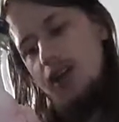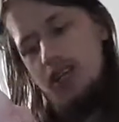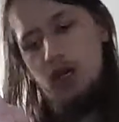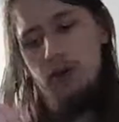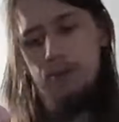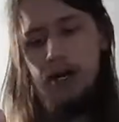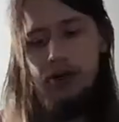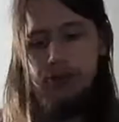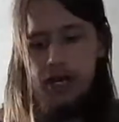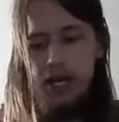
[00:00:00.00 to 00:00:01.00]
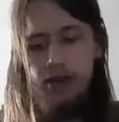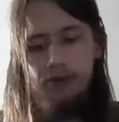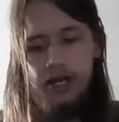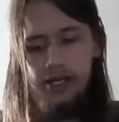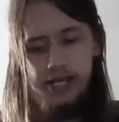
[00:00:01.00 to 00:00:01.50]
keep in mind when I
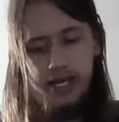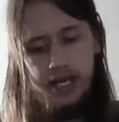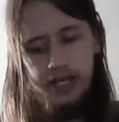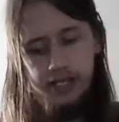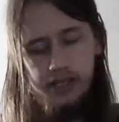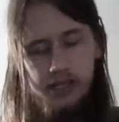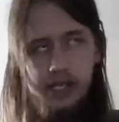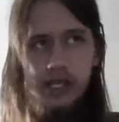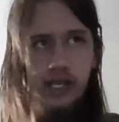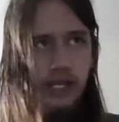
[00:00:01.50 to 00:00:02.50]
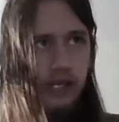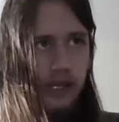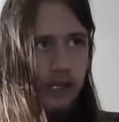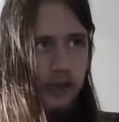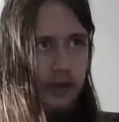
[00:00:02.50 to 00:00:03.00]
say
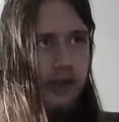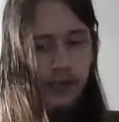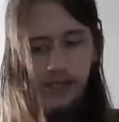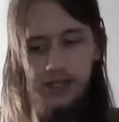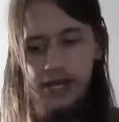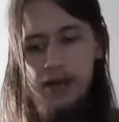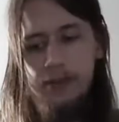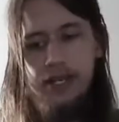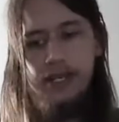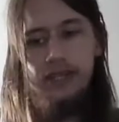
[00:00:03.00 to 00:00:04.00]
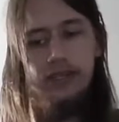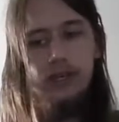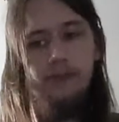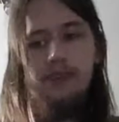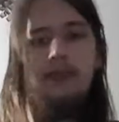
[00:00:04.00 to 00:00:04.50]
this, I mean in
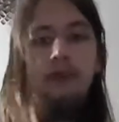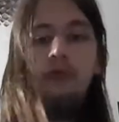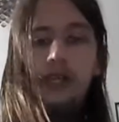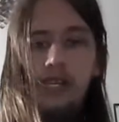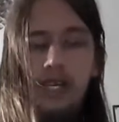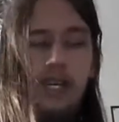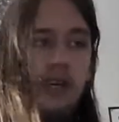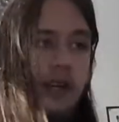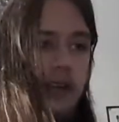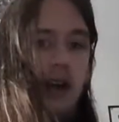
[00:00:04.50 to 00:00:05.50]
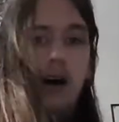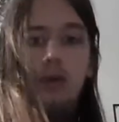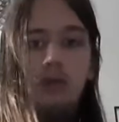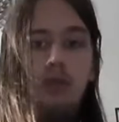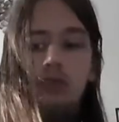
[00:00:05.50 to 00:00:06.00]
terms of a whiskey and
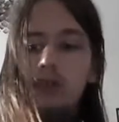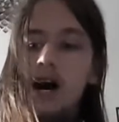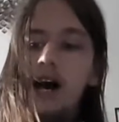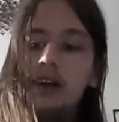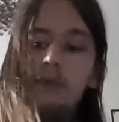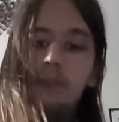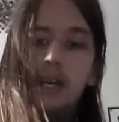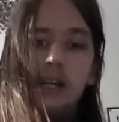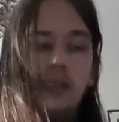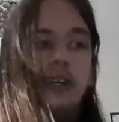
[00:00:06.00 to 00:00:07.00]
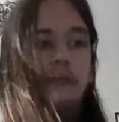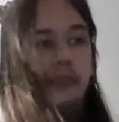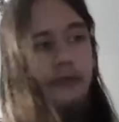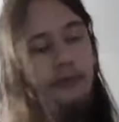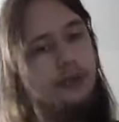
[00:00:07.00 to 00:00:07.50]
alcohol. I don't mean in terms
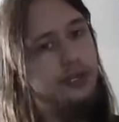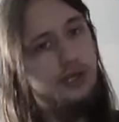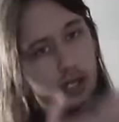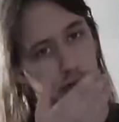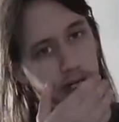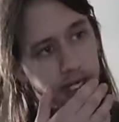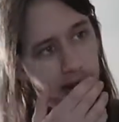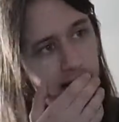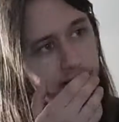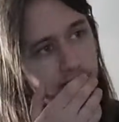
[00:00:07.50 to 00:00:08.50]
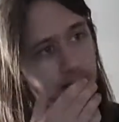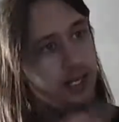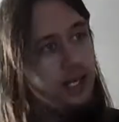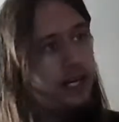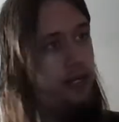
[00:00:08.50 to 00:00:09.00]
of when you chew a candy
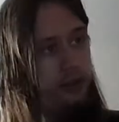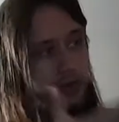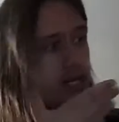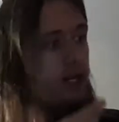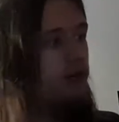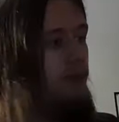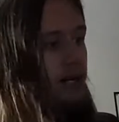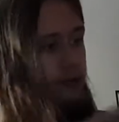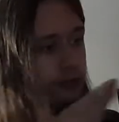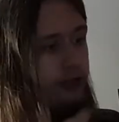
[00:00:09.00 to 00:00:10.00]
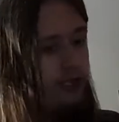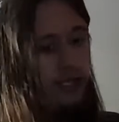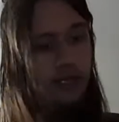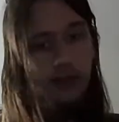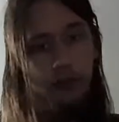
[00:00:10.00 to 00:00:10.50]
and your entire mouth feels like
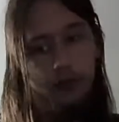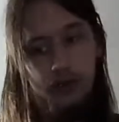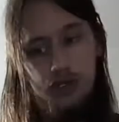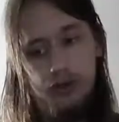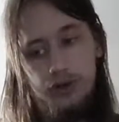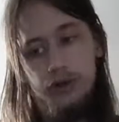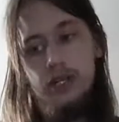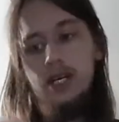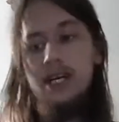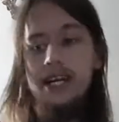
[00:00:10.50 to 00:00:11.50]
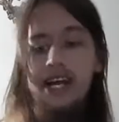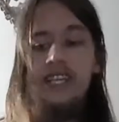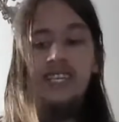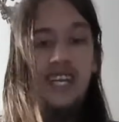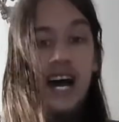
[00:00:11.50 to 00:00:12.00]
it's full of sugar.
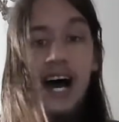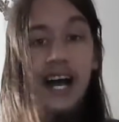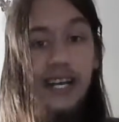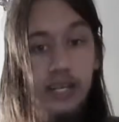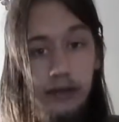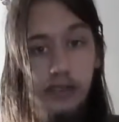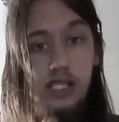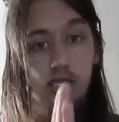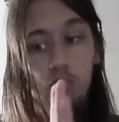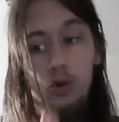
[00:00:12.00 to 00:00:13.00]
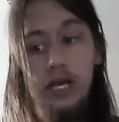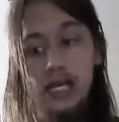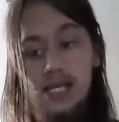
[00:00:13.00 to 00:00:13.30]
It's kind of sweet.